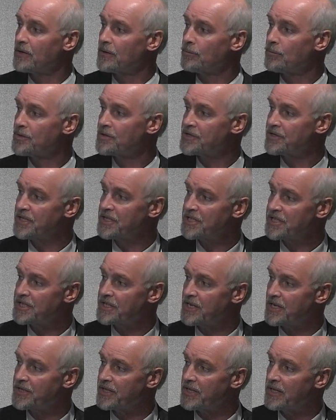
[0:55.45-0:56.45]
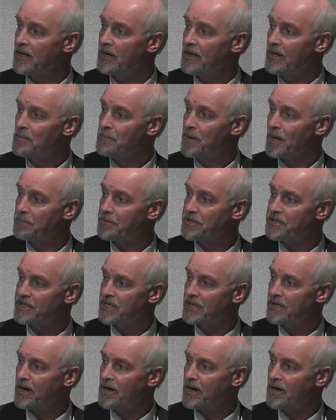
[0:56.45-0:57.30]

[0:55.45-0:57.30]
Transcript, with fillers: was this study published in